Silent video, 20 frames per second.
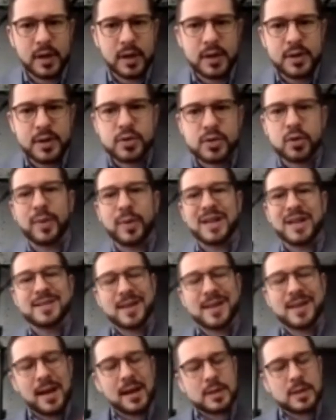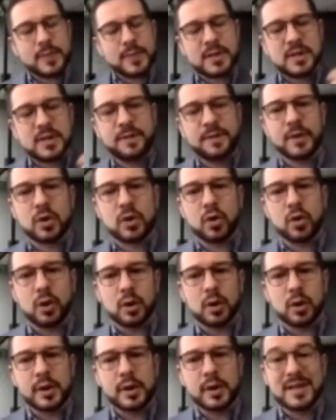So by stating a specific
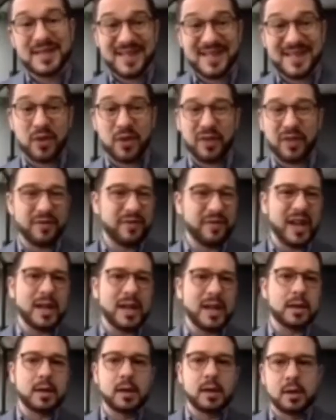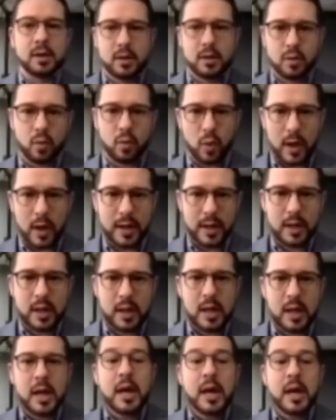goal instead of a vague one,
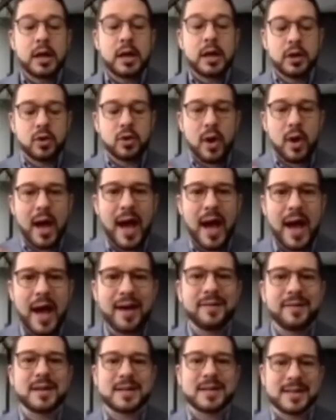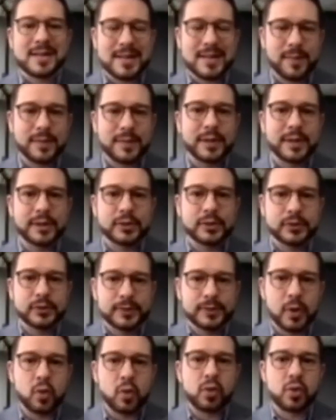you have something to
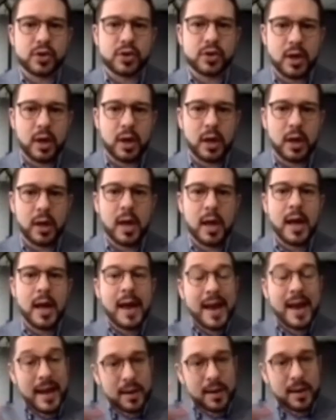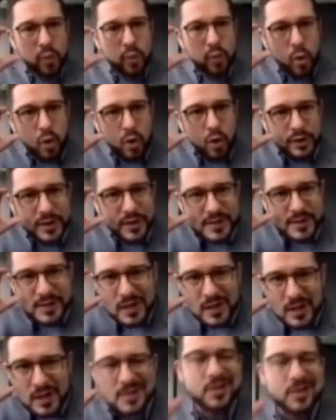focus on and pour this
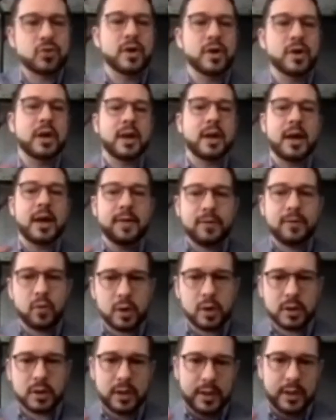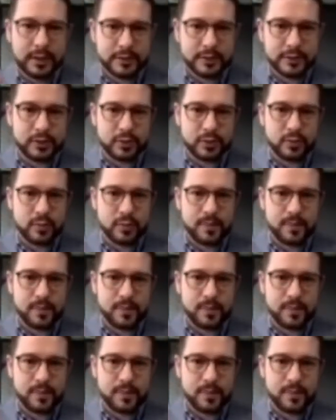concentrated effort into.